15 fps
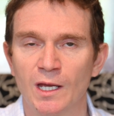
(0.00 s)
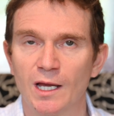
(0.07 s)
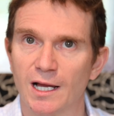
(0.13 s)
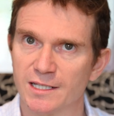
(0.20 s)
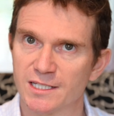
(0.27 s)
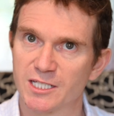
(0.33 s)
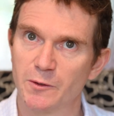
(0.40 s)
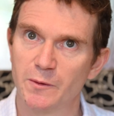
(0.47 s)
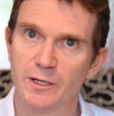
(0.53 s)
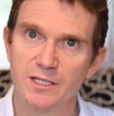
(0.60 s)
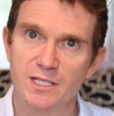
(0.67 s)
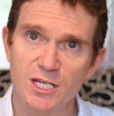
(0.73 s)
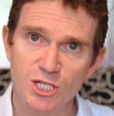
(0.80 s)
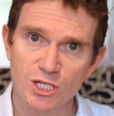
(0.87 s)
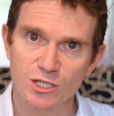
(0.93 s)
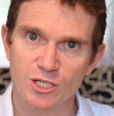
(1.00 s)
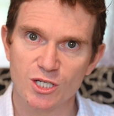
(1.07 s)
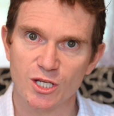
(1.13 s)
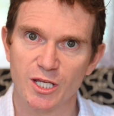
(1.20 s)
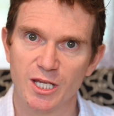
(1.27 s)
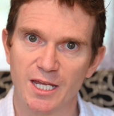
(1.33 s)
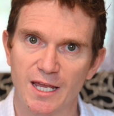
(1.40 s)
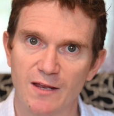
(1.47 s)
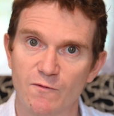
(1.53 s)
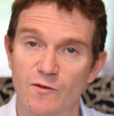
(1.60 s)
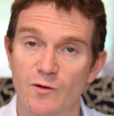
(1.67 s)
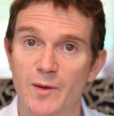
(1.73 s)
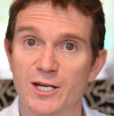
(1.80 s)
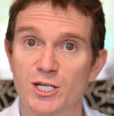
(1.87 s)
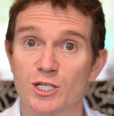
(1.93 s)
And so in addition to the
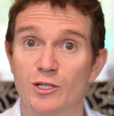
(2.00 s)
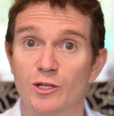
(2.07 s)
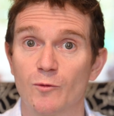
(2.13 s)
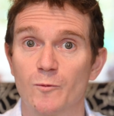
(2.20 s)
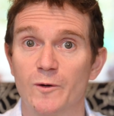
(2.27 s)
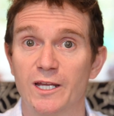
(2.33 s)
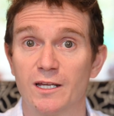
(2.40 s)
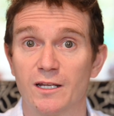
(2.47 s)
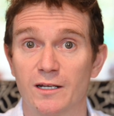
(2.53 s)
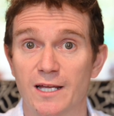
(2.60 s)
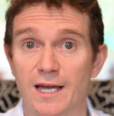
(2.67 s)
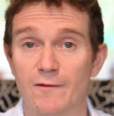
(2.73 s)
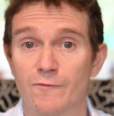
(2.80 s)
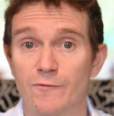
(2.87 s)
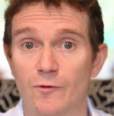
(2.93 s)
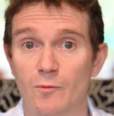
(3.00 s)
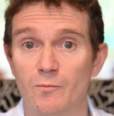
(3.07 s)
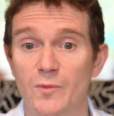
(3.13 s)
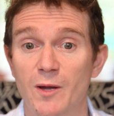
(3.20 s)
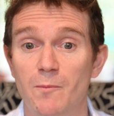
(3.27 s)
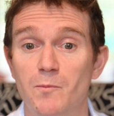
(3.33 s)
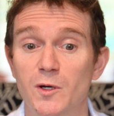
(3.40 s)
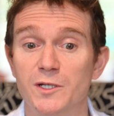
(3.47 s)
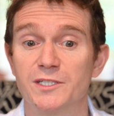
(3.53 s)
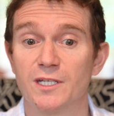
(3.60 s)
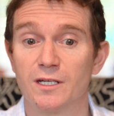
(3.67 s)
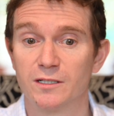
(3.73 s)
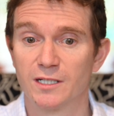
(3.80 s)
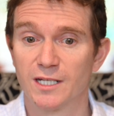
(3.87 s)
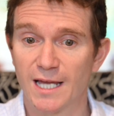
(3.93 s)
information that we can get from numbers
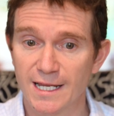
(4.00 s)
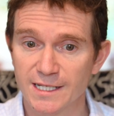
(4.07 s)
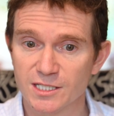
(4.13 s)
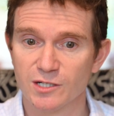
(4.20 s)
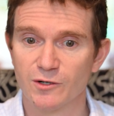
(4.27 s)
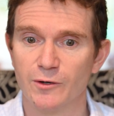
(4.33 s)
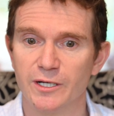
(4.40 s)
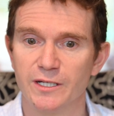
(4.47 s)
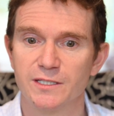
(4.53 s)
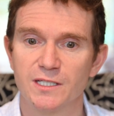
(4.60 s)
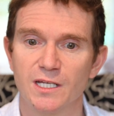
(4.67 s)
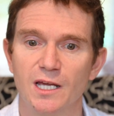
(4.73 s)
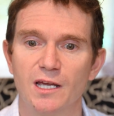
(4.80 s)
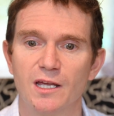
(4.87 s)
and categories,